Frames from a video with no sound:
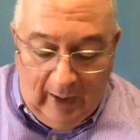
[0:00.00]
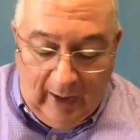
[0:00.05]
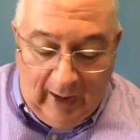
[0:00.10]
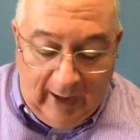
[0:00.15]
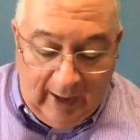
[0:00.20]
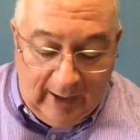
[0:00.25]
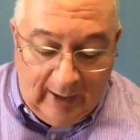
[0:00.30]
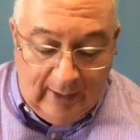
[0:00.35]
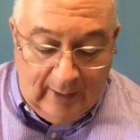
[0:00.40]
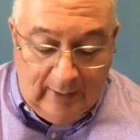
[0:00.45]

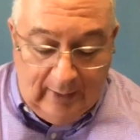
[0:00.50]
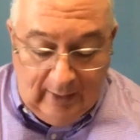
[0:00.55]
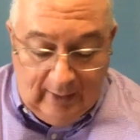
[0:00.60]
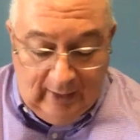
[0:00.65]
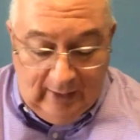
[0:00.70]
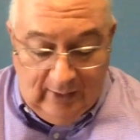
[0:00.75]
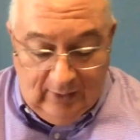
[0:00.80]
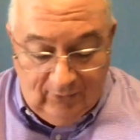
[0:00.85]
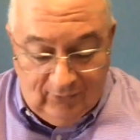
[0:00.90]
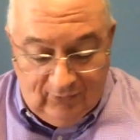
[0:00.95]
and
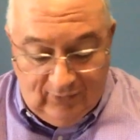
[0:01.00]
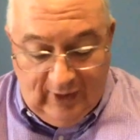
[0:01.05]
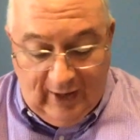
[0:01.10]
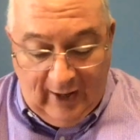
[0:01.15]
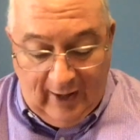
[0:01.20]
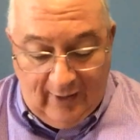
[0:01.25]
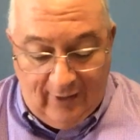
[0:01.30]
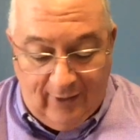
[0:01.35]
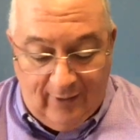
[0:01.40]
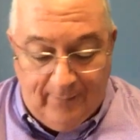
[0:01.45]
his
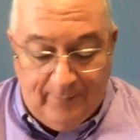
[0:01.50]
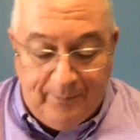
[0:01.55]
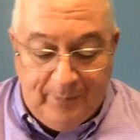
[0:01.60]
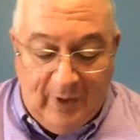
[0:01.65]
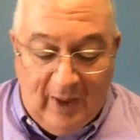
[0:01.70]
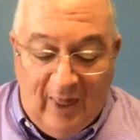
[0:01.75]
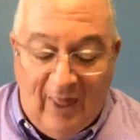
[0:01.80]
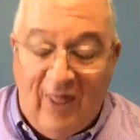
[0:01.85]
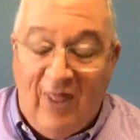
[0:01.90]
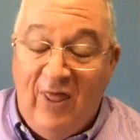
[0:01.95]
death.
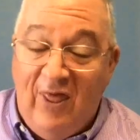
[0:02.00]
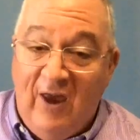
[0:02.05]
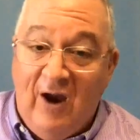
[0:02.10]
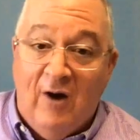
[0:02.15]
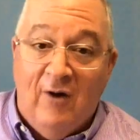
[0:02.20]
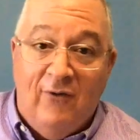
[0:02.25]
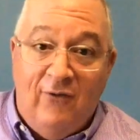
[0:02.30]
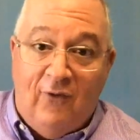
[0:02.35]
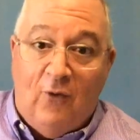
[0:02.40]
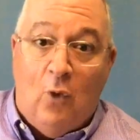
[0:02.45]

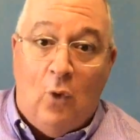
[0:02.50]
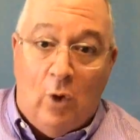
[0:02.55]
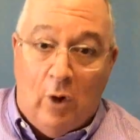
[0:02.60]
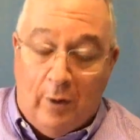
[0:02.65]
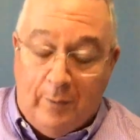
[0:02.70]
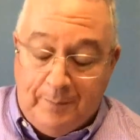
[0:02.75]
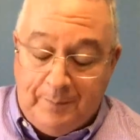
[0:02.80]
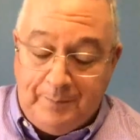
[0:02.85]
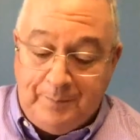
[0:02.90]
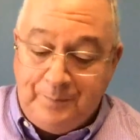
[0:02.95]
Therefore,
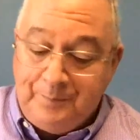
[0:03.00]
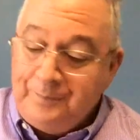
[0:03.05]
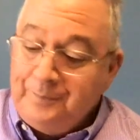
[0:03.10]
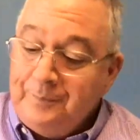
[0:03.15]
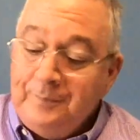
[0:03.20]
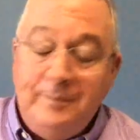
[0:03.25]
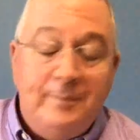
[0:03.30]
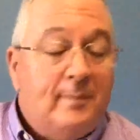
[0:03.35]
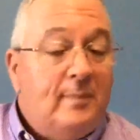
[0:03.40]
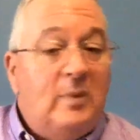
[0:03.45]

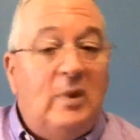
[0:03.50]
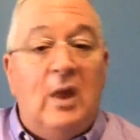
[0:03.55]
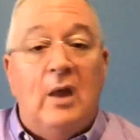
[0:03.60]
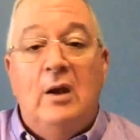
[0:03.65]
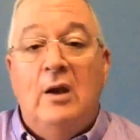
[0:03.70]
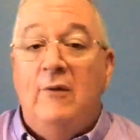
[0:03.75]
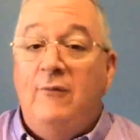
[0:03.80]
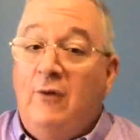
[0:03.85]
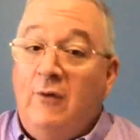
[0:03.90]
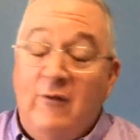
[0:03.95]

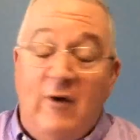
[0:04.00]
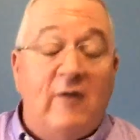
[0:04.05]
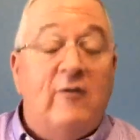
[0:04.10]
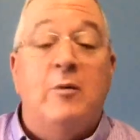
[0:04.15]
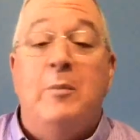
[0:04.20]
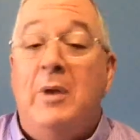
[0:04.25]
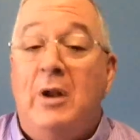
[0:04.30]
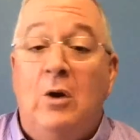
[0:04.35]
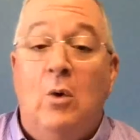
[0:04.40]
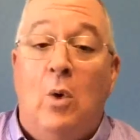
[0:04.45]
and if you've ever
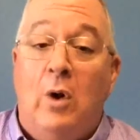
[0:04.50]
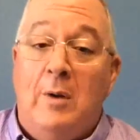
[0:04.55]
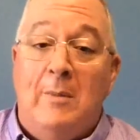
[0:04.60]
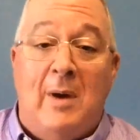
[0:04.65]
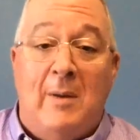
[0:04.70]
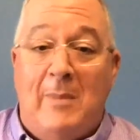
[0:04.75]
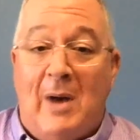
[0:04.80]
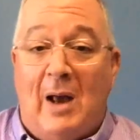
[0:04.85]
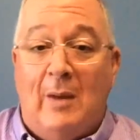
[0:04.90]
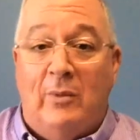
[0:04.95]
been to one of
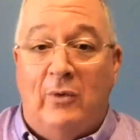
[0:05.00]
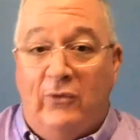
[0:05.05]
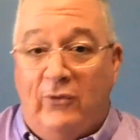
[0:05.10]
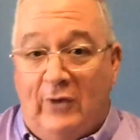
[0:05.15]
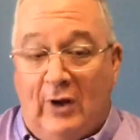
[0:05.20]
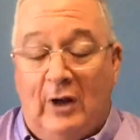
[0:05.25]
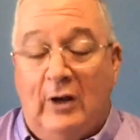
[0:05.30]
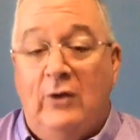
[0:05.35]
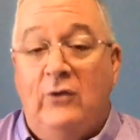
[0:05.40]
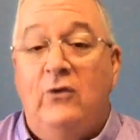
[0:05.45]
my Bible
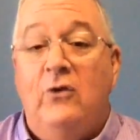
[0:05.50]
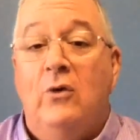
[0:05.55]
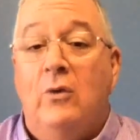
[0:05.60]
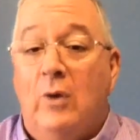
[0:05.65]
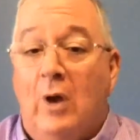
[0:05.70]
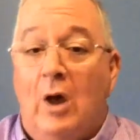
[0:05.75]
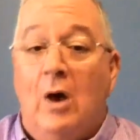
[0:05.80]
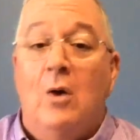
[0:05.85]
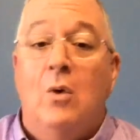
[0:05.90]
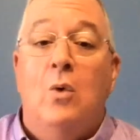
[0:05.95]
studies, you
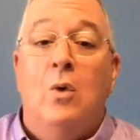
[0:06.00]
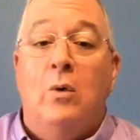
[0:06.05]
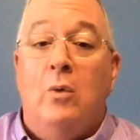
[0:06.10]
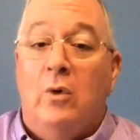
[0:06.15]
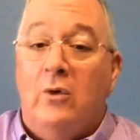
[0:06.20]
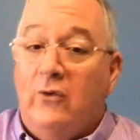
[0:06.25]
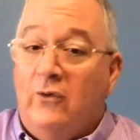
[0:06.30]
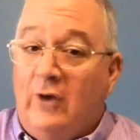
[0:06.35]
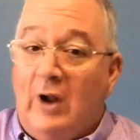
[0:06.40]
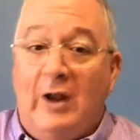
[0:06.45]
know when
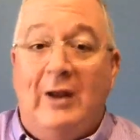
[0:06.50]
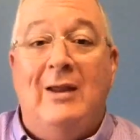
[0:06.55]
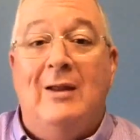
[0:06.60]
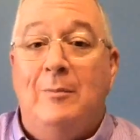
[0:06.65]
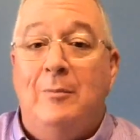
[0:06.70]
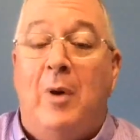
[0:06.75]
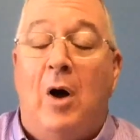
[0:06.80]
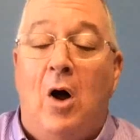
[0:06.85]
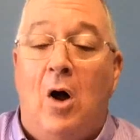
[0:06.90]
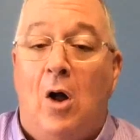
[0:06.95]
we're
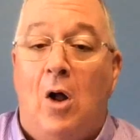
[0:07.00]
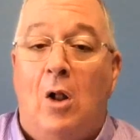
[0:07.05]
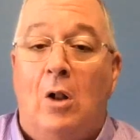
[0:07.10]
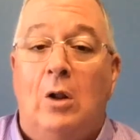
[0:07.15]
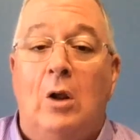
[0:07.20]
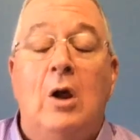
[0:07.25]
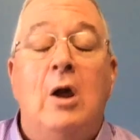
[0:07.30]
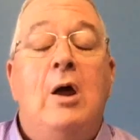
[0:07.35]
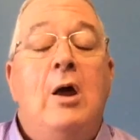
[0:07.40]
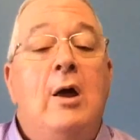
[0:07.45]
studying Paul,
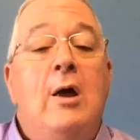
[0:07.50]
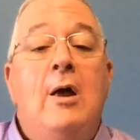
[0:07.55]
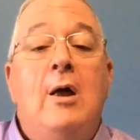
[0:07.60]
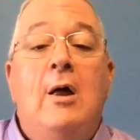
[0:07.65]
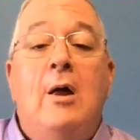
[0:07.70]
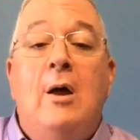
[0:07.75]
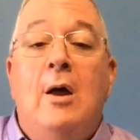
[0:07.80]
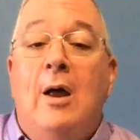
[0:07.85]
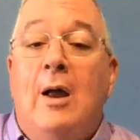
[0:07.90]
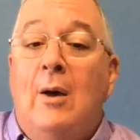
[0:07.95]

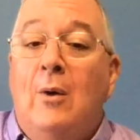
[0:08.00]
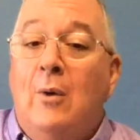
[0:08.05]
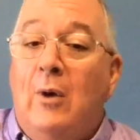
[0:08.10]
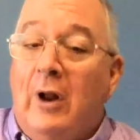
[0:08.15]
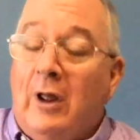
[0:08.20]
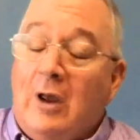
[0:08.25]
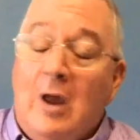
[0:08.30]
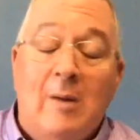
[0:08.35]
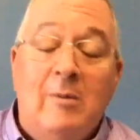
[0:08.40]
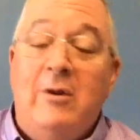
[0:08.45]
when
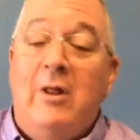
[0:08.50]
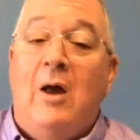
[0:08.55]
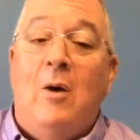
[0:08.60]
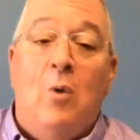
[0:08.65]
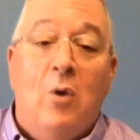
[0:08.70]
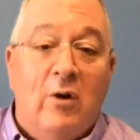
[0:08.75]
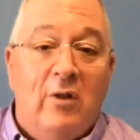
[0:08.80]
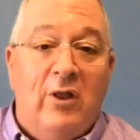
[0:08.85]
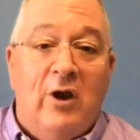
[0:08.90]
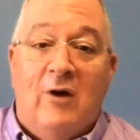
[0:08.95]
I come to that
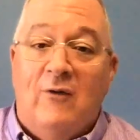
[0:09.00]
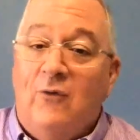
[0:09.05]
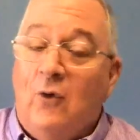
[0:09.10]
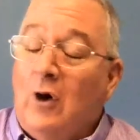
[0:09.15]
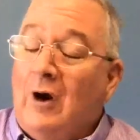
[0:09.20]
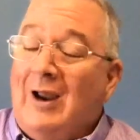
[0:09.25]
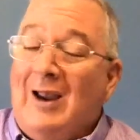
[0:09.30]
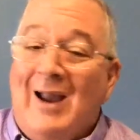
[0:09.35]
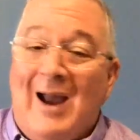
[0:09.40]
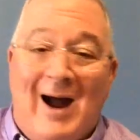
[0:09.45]
word
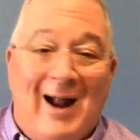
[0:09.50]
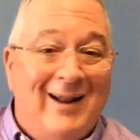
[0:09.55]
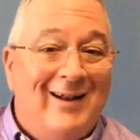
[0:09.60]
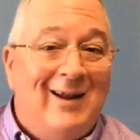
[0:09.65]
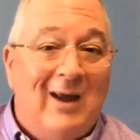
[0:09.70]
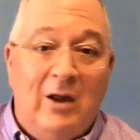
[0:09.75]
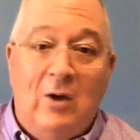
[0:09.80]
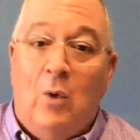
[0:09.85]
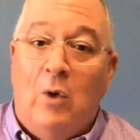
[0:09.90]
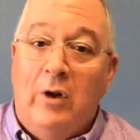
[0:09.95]
therefore, got to
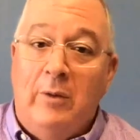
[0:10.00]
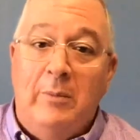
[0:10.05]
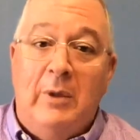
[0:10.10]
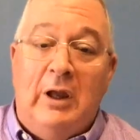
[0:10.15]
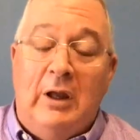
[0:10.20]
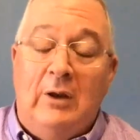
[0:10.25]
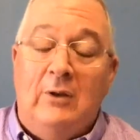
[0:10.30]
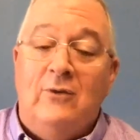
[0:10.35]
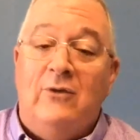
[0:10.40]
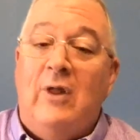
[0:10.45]
tell you what it
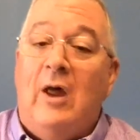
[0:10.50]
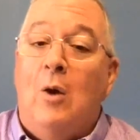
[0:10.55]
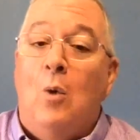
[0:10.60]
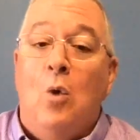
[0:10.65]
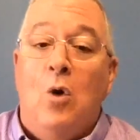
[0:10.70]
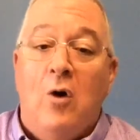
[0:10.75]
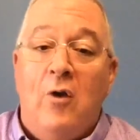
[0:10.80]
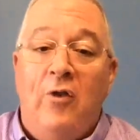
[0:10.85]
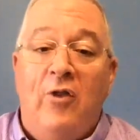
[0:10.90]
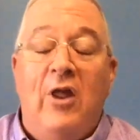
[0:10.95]
means. That
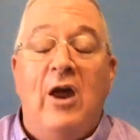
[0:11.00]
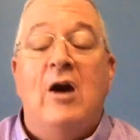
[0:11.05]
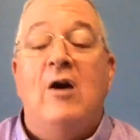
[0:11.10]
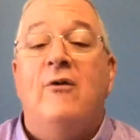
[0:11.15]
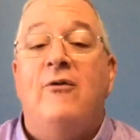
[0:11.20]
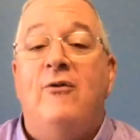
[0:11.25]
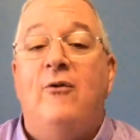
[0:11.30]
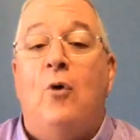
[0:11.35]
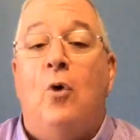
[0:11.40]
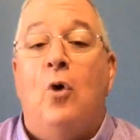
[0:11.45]
word
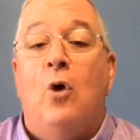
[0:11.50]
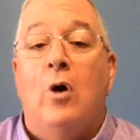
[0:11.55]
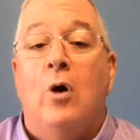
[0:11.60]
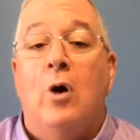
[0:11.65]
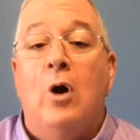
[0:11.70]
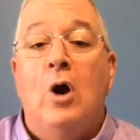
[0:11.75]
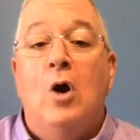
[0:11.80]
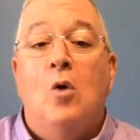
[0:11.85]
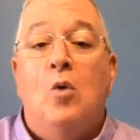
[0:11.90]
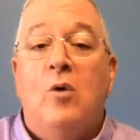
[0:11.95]
therefore
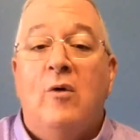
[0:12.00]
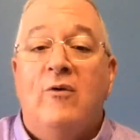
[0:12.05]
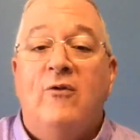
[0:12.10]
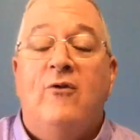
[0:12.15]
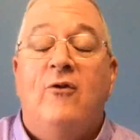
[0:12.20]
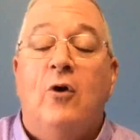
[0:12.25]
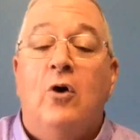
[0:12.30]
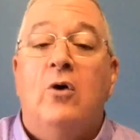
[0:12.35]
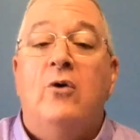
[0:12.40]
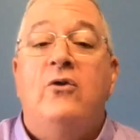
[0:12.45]

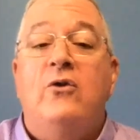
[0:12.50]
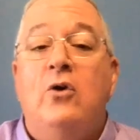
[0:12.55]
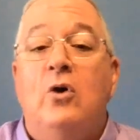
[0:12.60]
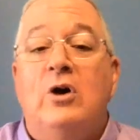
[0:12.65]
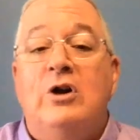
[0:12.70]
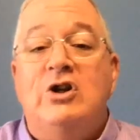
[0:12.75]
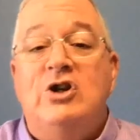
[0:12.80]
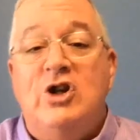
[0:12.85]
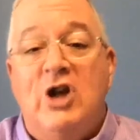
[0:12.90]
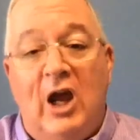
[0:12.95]
refers to
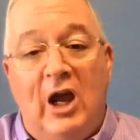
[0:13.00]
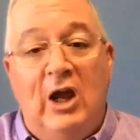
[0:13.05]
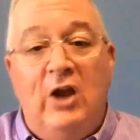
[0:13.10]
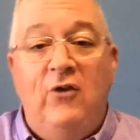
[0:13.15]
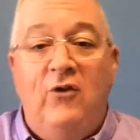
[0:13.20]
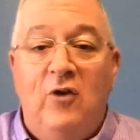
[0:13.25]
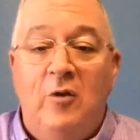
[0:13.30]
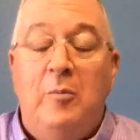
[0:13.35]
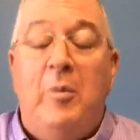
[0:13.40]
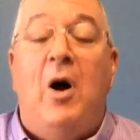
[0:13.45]
a
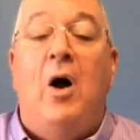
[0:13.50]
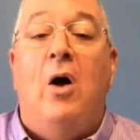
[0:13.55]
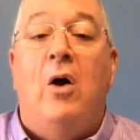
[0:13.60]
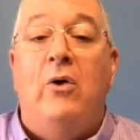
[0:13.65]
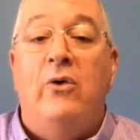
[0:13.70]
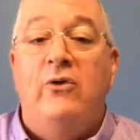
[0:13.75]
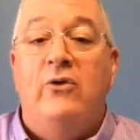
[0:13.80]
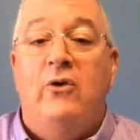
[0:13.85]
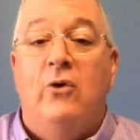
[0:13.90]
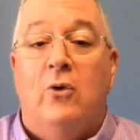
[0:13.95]
change in
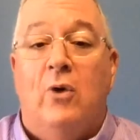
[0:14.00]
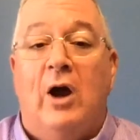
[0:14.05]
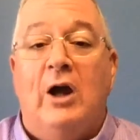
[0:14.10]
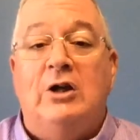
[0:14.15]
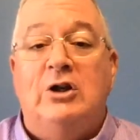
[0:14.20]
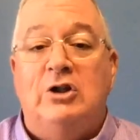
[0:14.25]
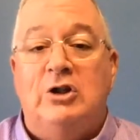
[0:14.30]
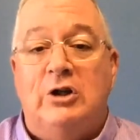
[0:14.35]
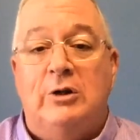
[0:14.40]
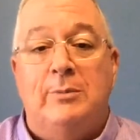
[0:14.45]
Paul's
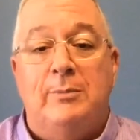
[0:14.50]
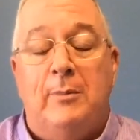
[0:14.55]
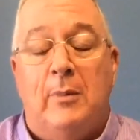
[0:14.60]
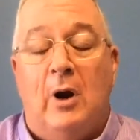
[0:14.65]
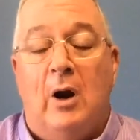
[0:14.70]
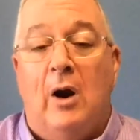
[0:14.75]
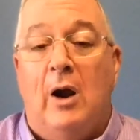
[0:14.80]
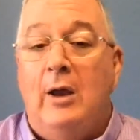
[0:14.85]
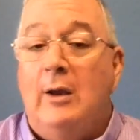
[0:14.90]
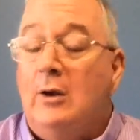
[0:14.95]
direction.
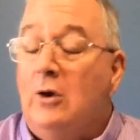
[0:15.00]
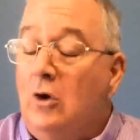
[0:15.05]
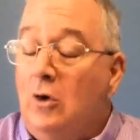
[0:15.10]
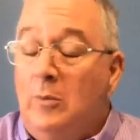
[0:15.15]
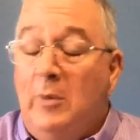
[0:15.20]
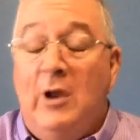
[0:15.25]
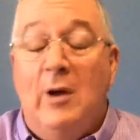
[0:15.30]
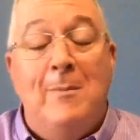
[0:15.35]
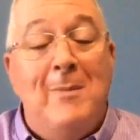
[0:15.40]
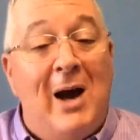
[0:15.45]
All right, could
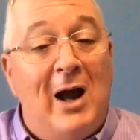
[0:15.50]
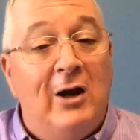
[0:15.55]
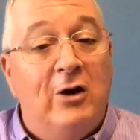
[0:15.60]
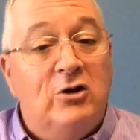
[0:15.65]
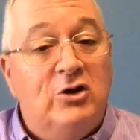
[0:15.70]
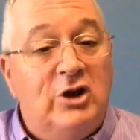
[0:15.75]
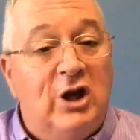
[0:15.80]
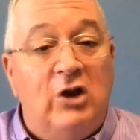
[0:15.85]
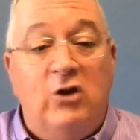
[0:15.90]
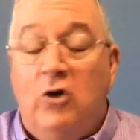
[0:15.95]
be a minor
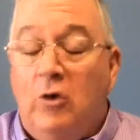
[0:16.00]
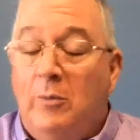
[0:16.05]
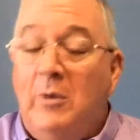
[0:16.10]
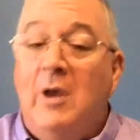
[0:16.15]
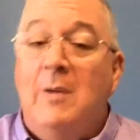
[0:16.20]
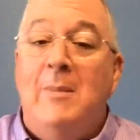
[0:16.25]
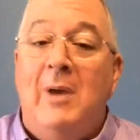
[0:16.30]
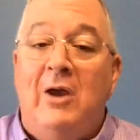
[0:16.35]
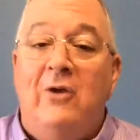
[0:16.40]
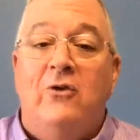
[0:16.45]
change, could be
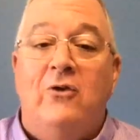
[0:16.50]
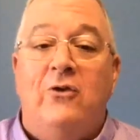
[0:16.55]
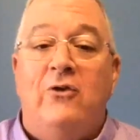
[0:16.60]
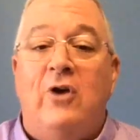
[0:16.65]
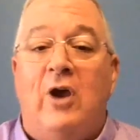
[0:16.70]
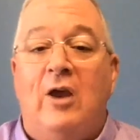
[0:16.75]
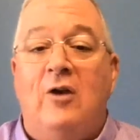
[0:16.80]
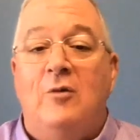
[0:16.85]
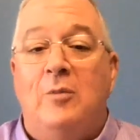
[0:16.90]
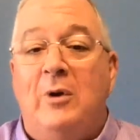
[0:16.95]
a major
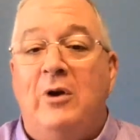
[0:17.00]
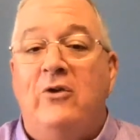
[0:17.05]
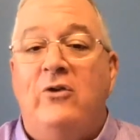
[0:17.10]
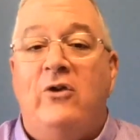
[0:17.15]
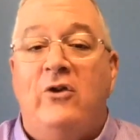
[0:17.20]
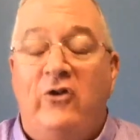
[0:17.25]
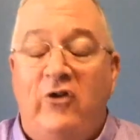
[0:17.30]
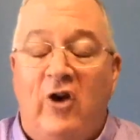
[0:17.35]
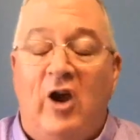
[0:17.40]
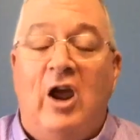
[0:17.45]
change, but it's
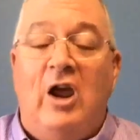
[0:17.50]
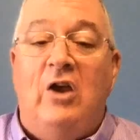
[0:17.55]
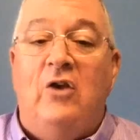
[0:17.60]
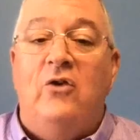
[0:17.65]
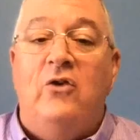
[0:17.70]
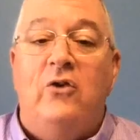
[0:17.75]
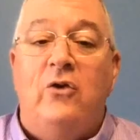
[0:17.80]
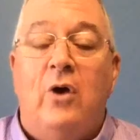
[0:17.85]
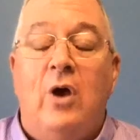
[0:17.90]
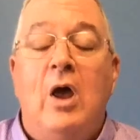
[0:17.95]
a
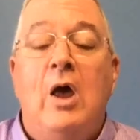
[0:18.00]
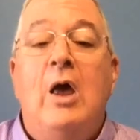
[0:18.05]
change.